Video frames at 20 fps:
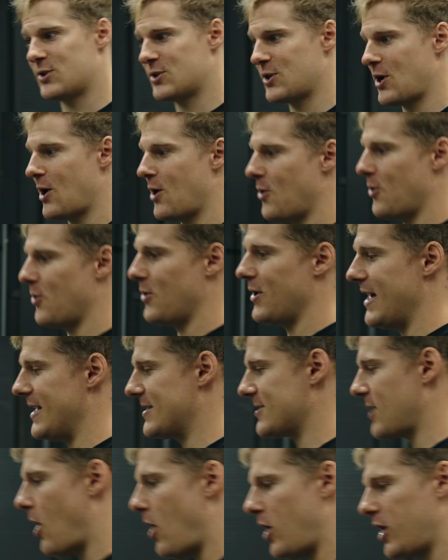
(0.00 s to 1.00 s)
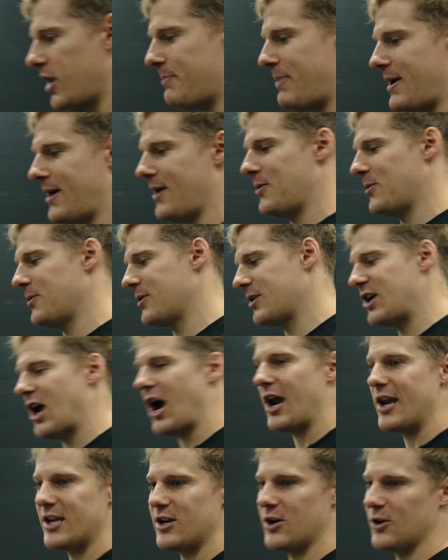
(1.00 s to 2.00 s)
So it's all about
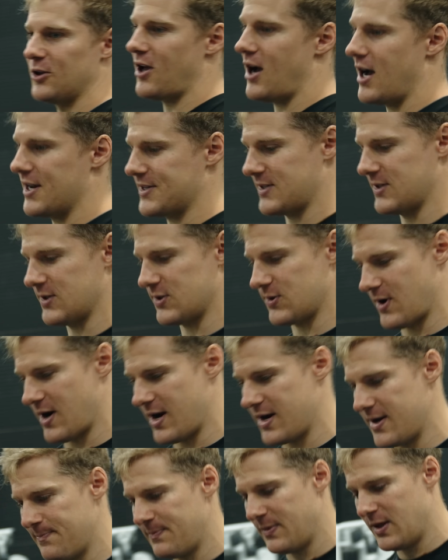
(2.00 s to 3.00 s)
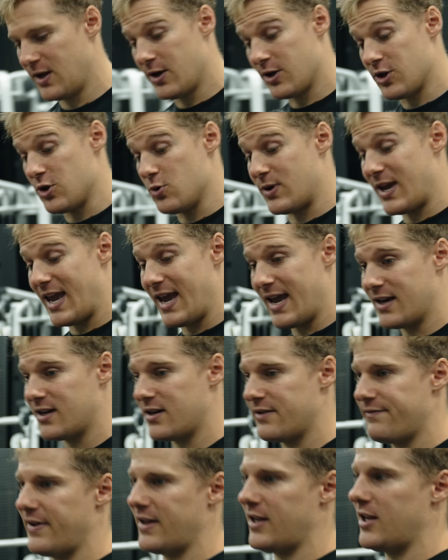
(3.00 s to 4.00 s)
cutting your losses, right? You
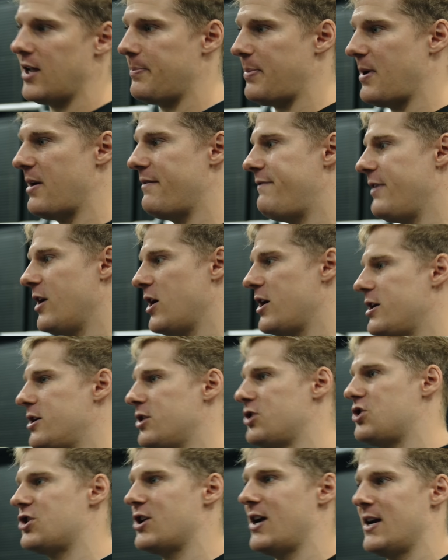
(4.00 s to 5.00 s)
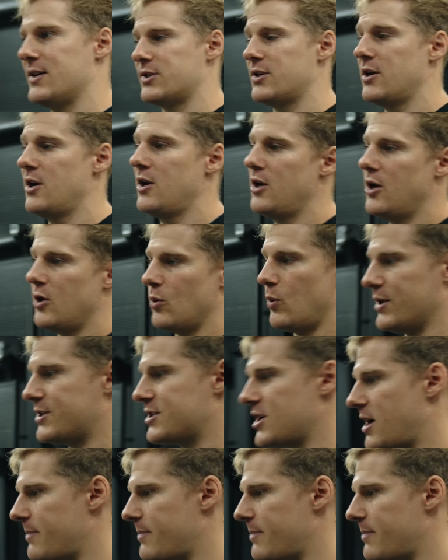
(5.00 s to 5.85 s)
can develop a very good chest with